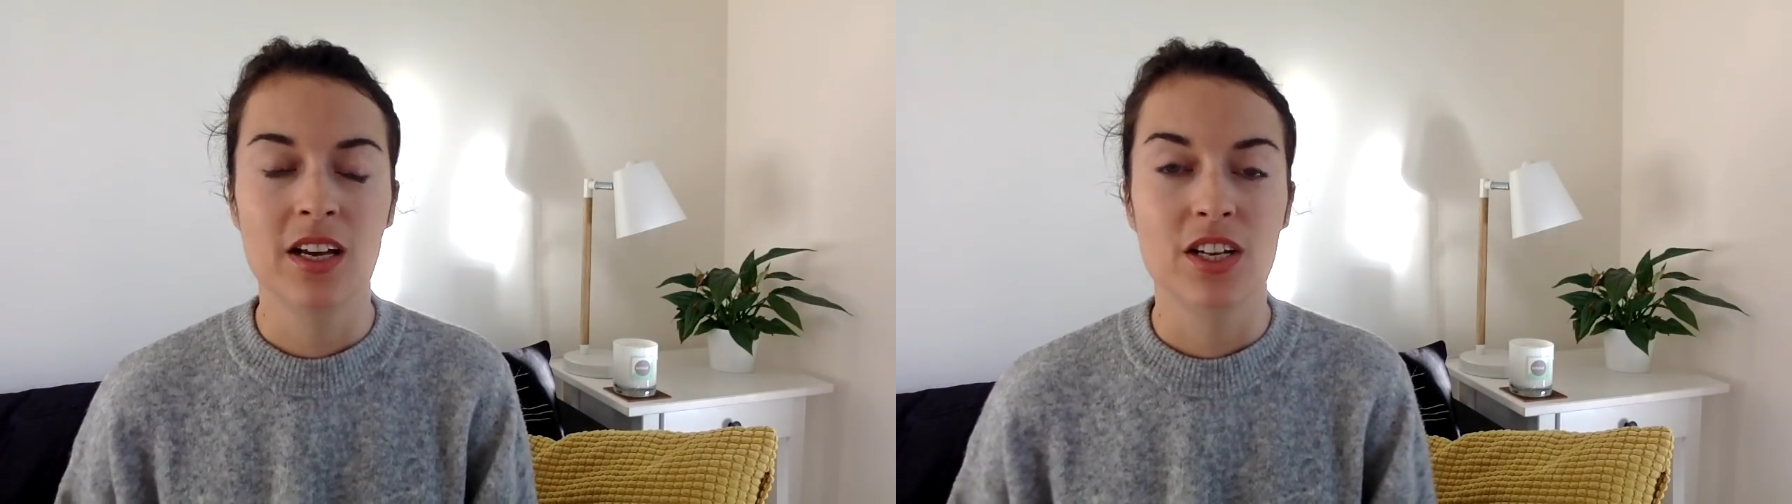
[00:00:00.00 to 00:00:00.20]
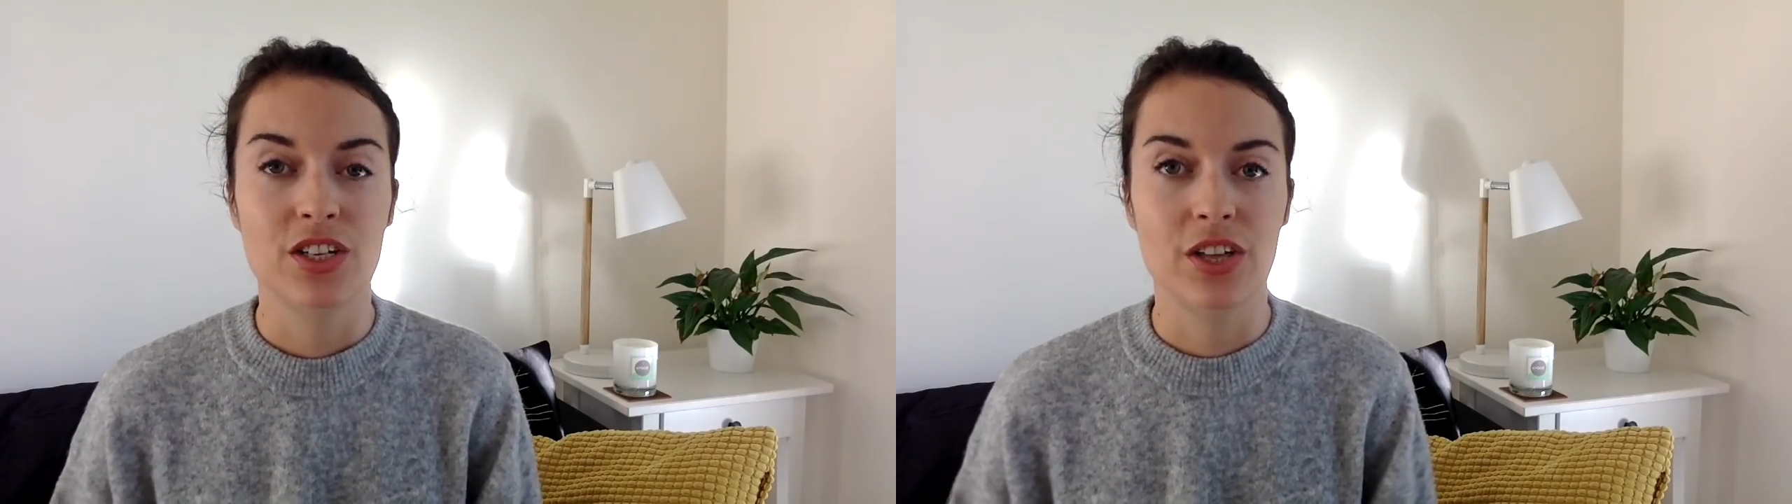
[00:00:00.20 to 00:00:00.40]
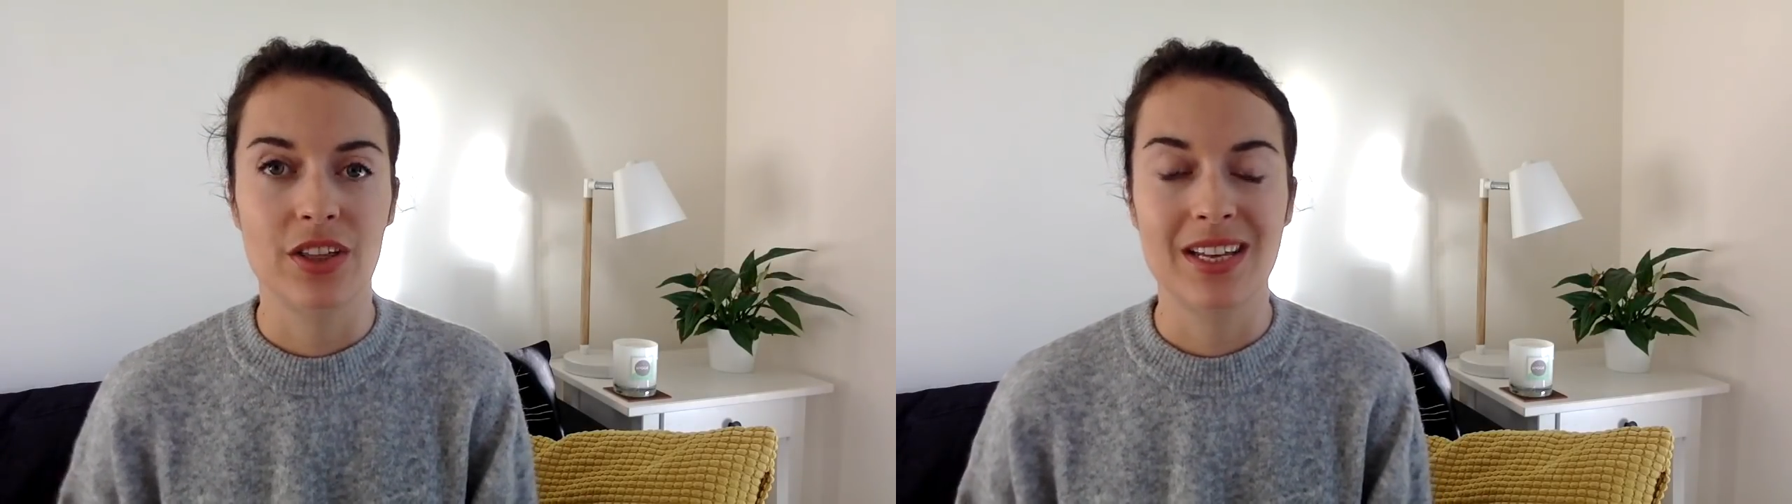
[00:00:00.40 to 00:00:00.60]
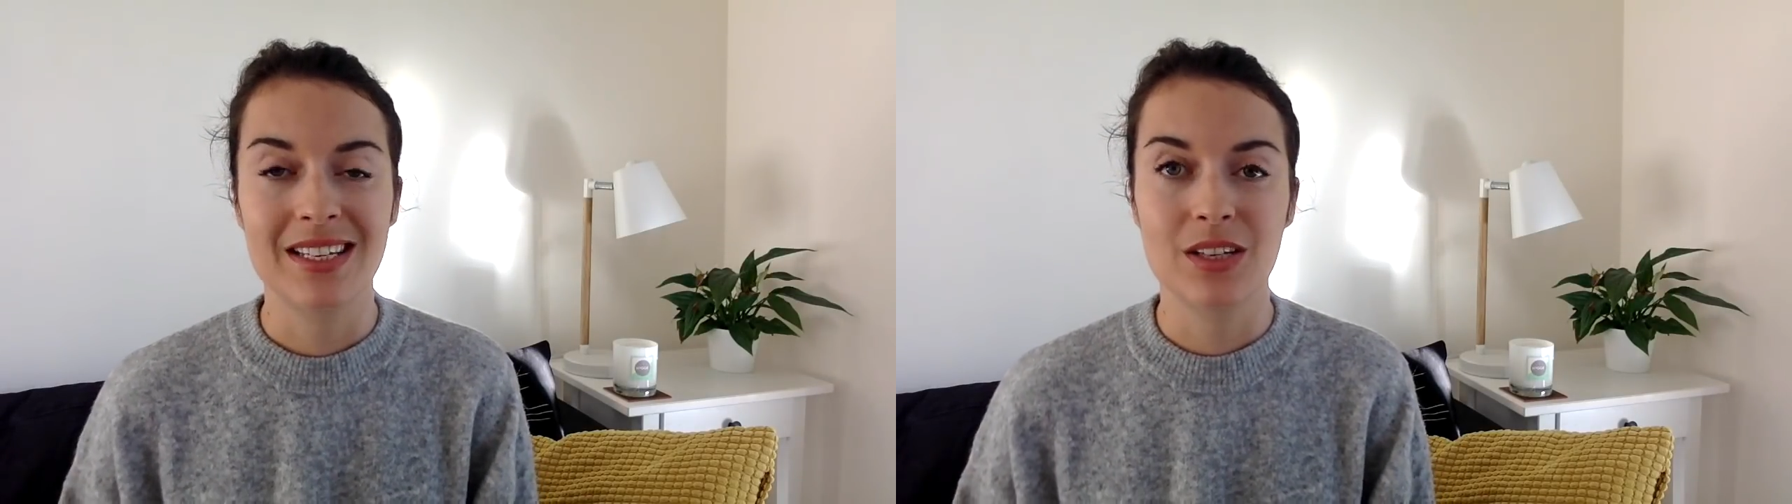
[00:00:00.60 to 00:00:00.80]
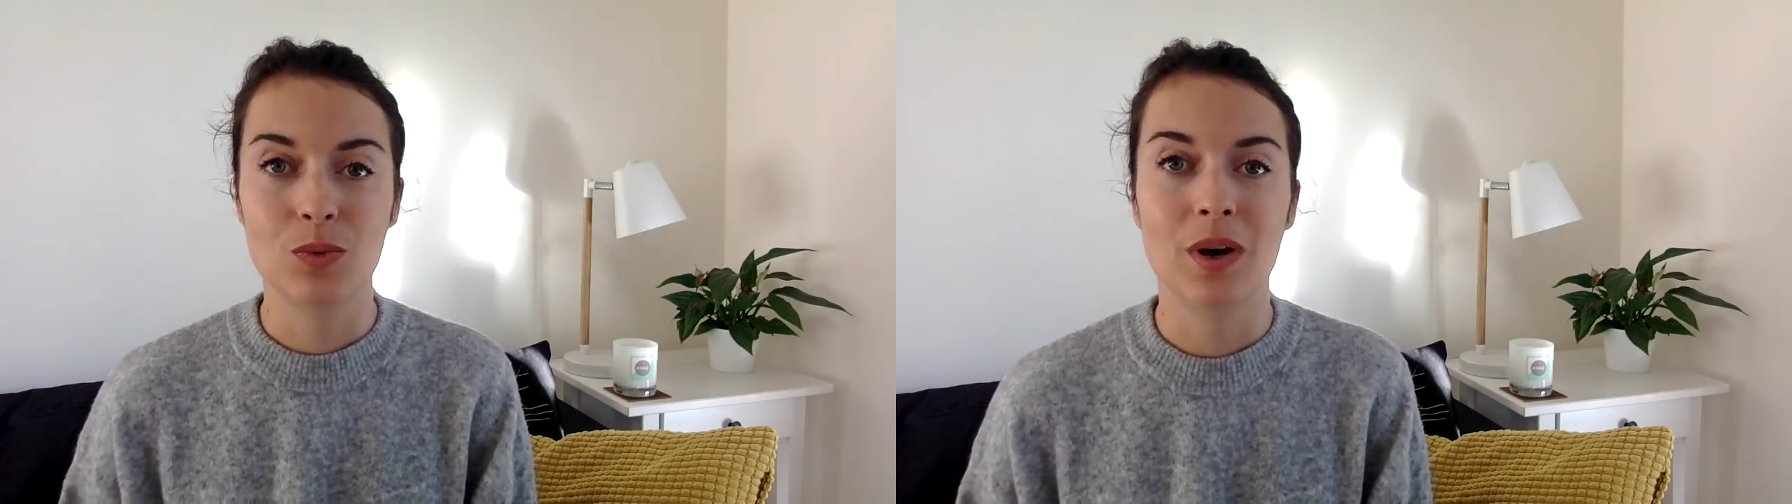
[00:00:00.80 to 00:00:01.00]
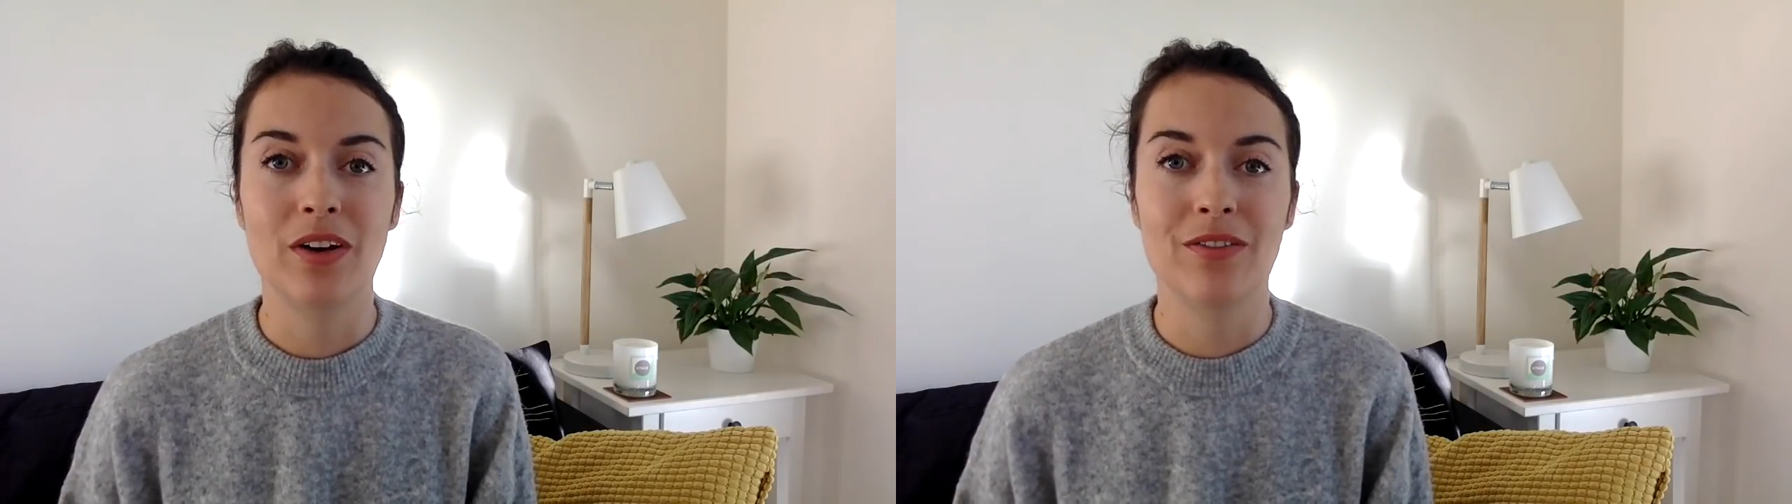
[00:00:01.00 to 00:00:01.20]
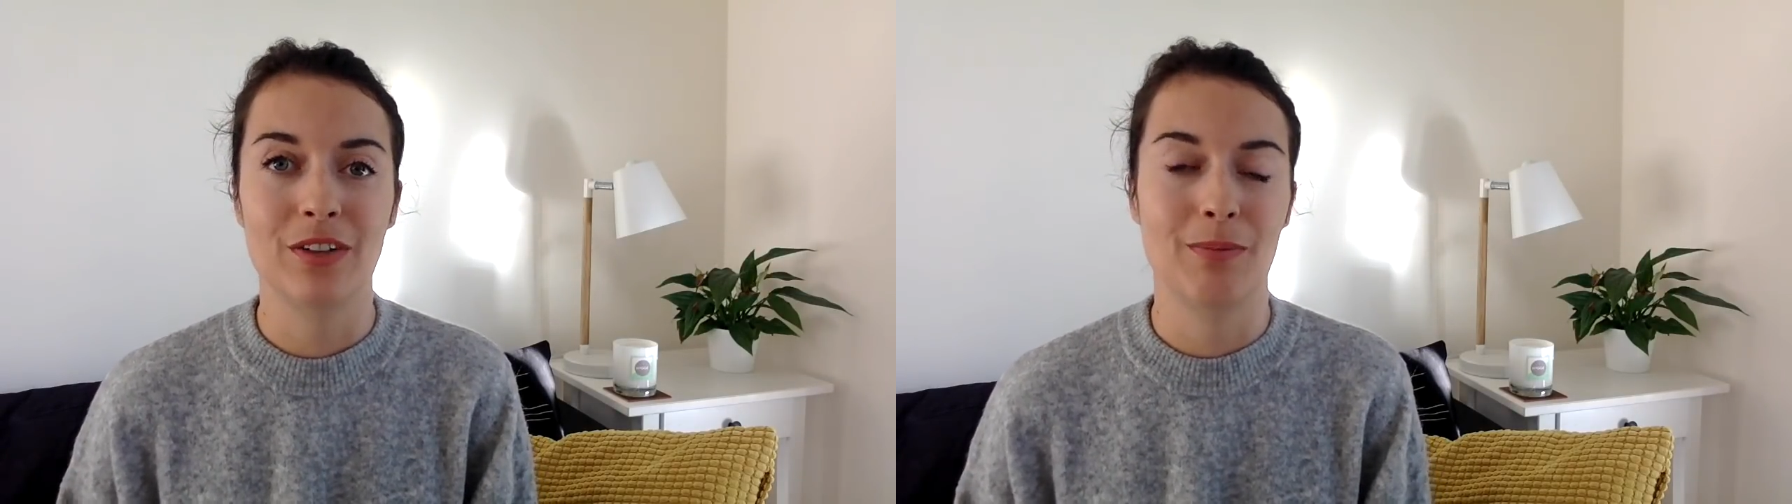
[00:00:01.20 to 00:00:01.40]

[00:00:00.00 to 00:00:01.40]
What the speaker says: So this is one of the